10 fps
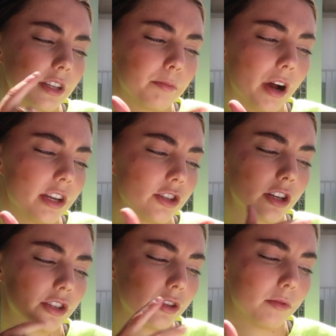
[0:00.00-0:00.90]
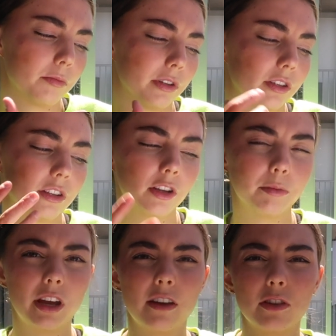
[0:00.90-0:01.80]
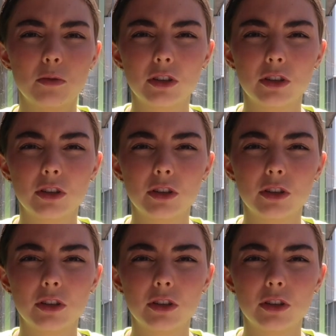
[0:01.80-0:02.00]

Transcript: their body structure, their mobility, and their behavior,